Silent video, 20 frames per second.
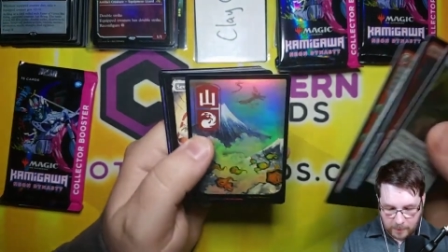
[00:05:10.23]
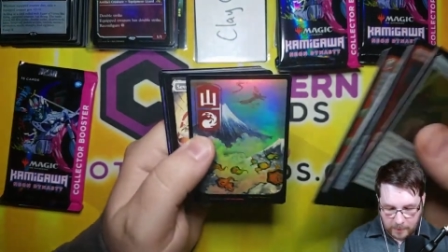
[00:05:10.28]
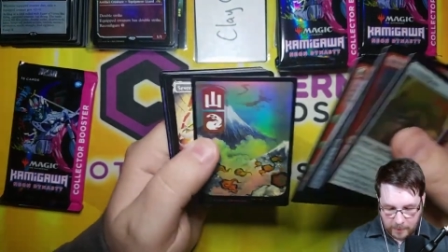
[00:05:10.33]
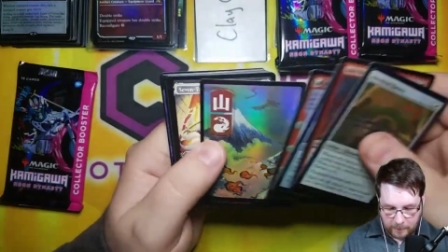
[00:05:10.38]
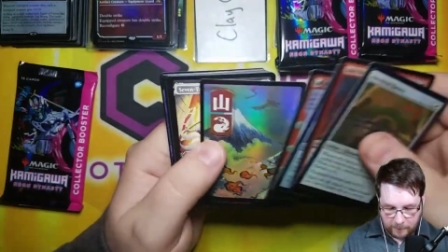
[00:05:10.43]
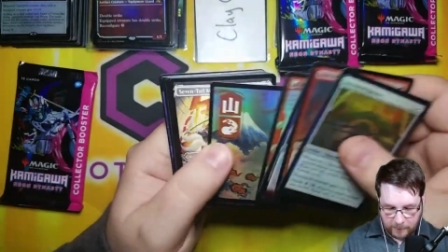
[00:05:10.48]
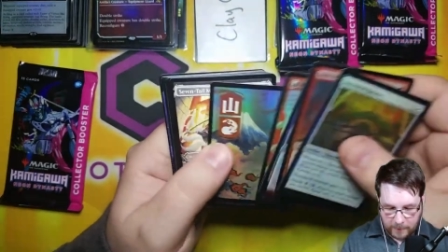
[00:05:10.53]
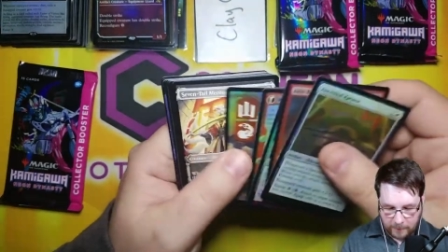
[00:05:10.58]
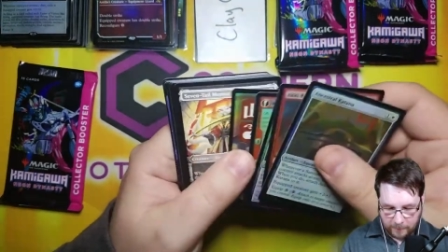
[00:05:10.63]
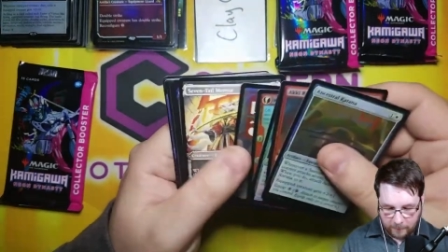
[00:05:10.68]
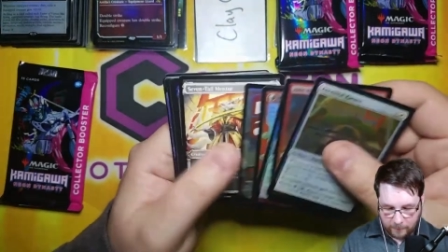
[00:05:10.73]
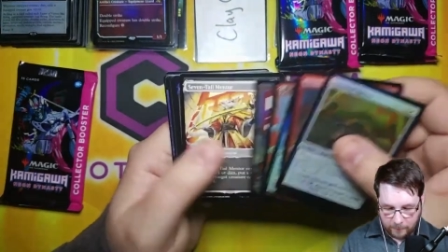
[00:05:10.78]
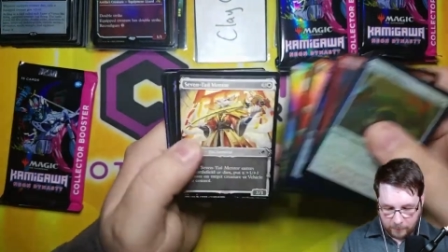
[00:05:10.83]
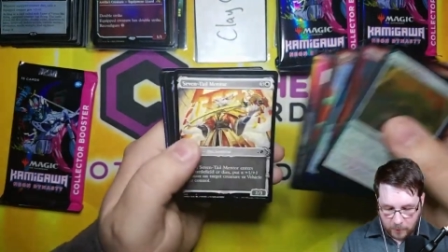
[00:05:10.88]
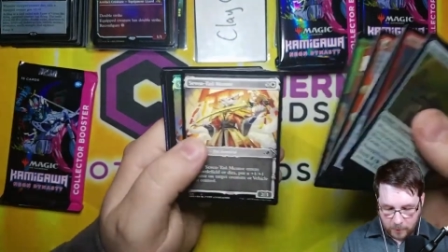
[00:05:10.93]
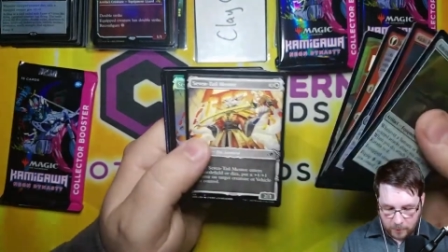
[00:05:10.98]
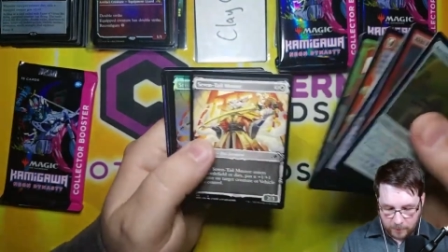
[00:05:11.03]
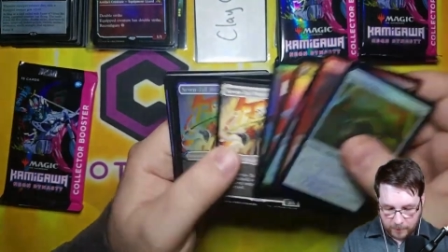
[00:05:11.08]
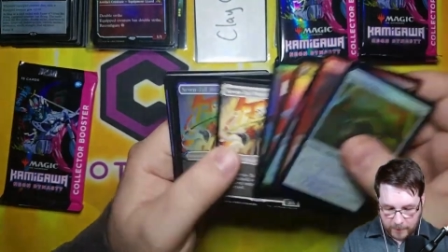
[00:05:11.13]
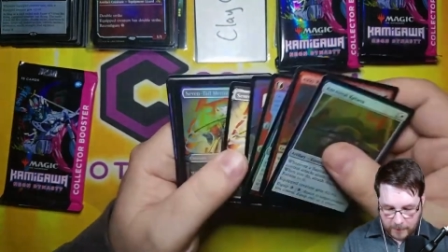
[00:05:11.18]
Have a
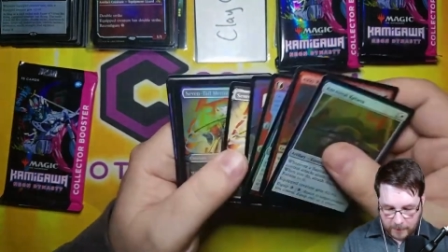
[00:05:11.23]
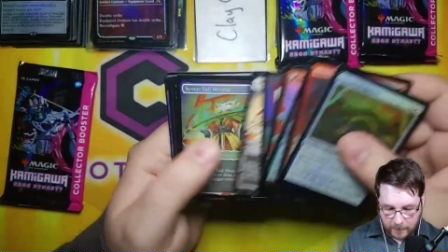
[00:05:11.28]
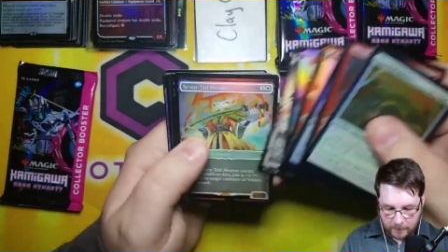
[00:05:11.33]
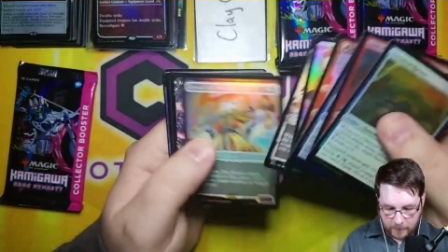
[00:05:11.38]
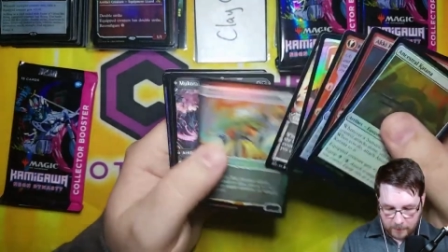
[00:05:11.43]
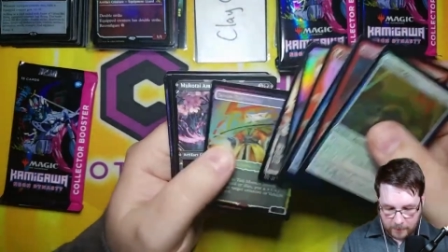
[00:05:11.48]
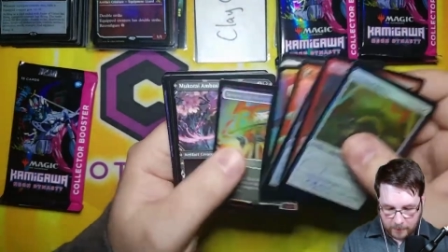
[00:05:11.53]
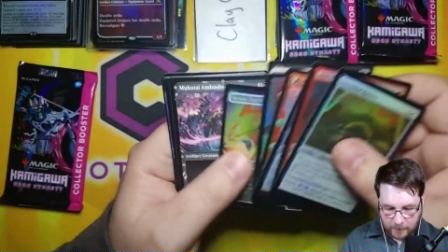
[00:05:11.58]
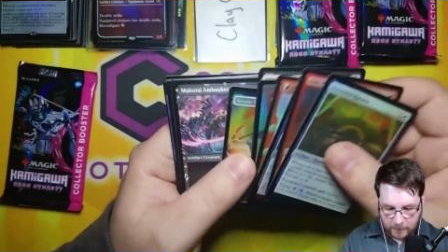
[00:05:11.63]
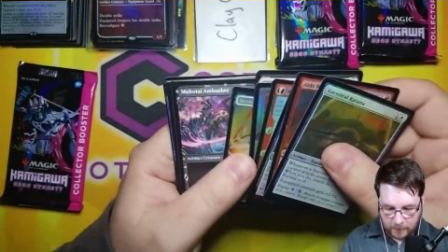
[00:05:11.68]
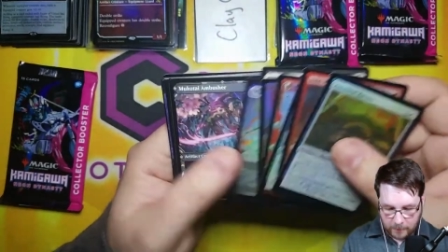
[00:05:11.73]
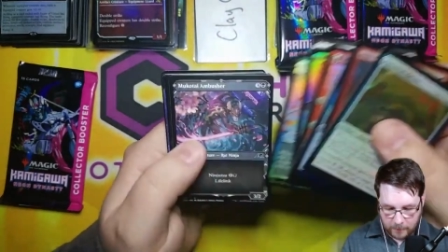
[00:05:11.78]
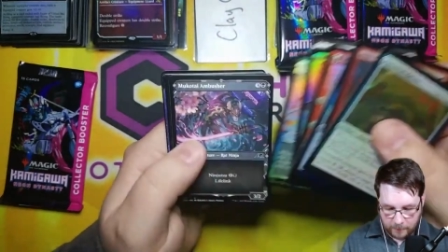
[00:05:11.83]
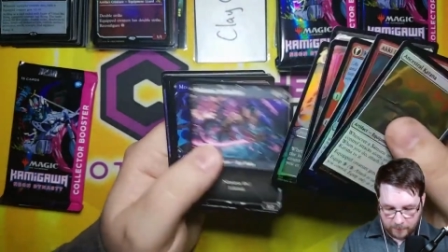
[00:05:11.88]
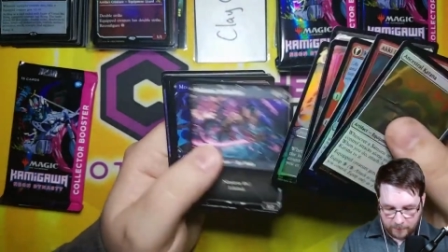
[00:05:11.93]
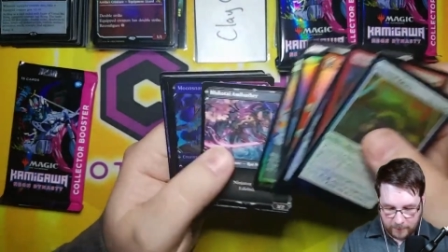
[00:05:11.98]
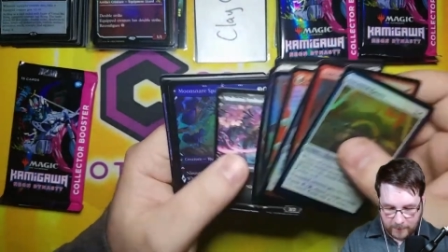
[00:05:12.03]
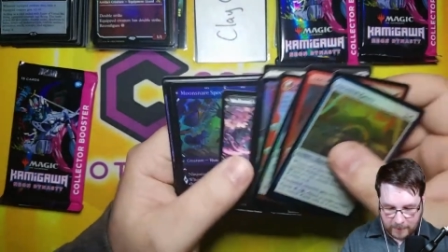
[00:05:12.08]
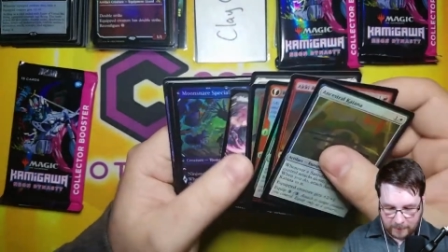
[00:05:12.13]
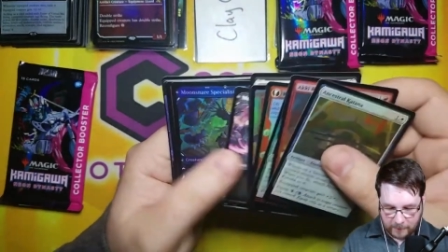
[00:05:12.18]
foil mountain,
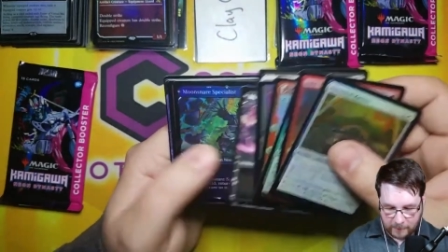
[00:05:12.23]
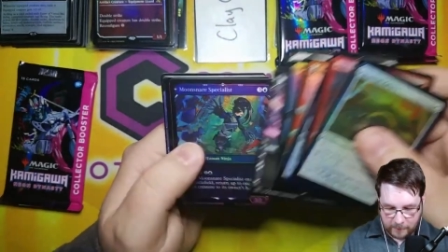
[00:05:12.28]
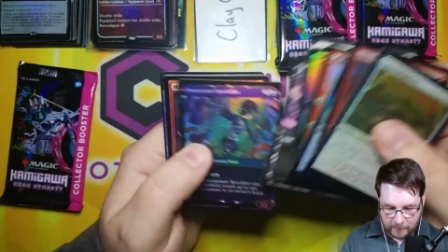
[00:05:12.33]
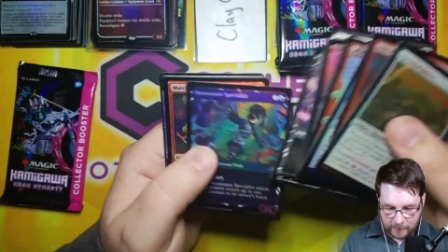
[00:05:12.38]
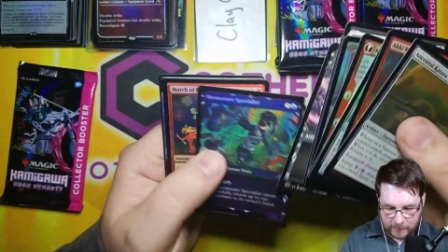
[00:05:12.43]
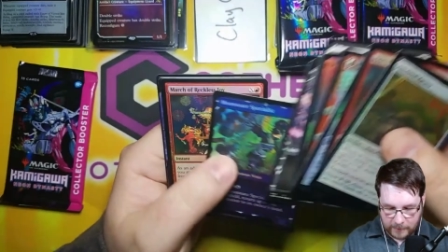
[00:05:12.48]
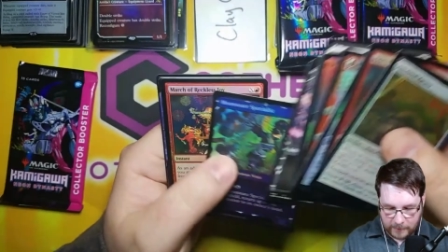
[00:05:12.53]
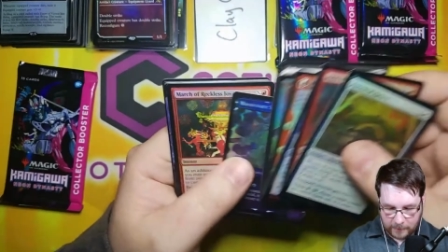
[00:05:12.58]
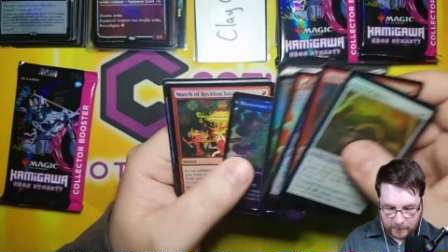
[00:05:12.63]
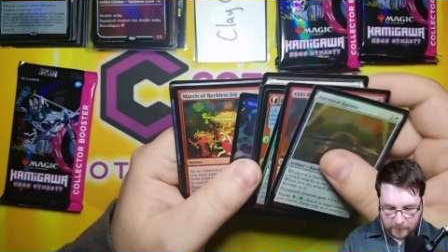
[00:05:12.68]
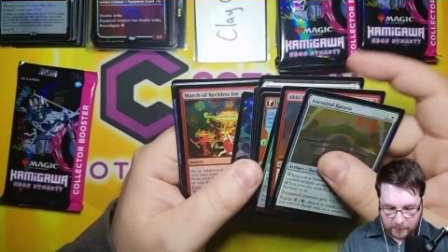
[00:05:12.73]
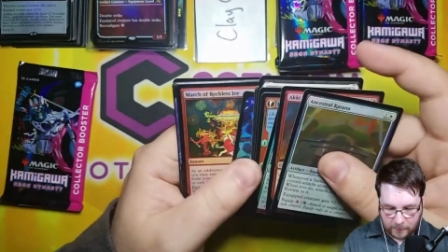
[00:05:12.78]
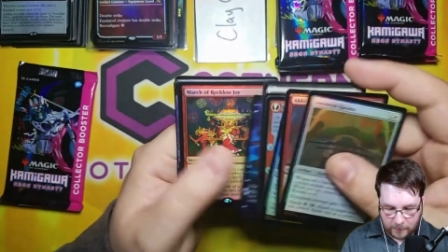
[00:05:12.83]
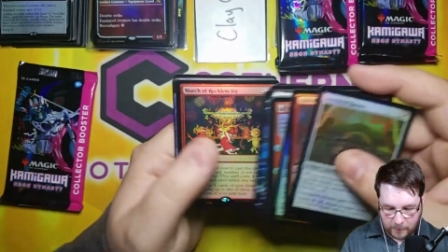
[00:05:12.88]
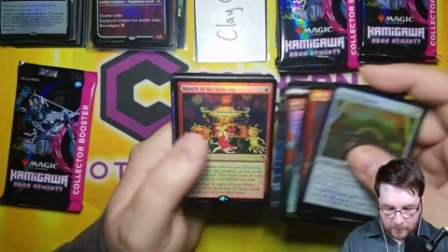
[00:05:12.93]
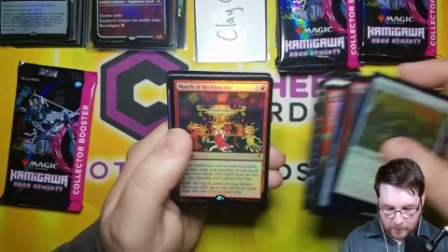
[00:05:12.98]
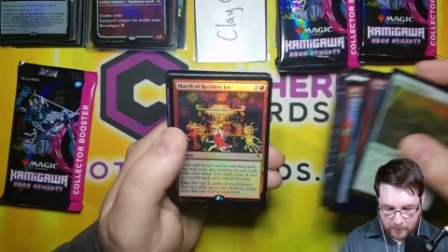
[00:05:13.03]
fancy land.